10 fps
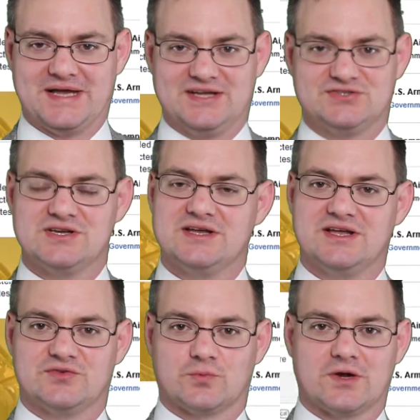page
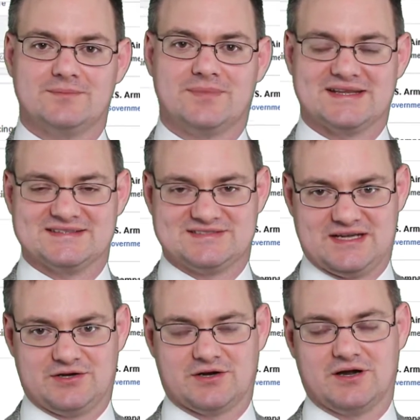is run by the
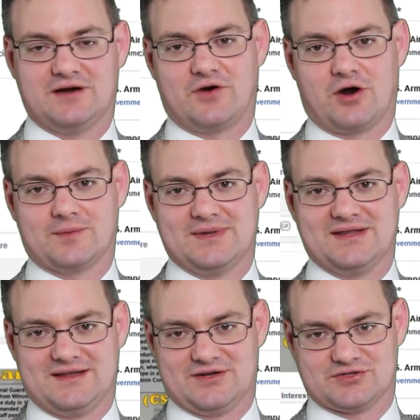Center of
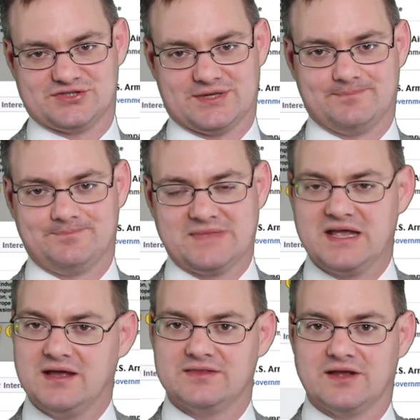Army Leadership.
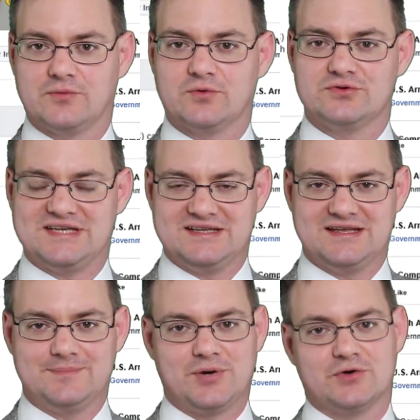They
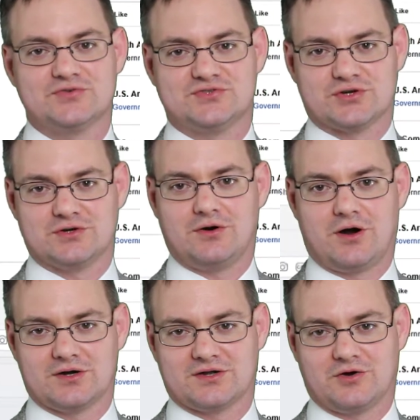routinely post journal
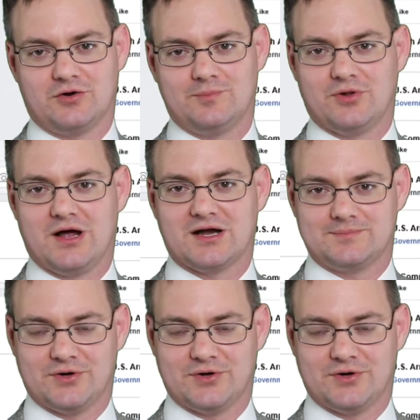article, blog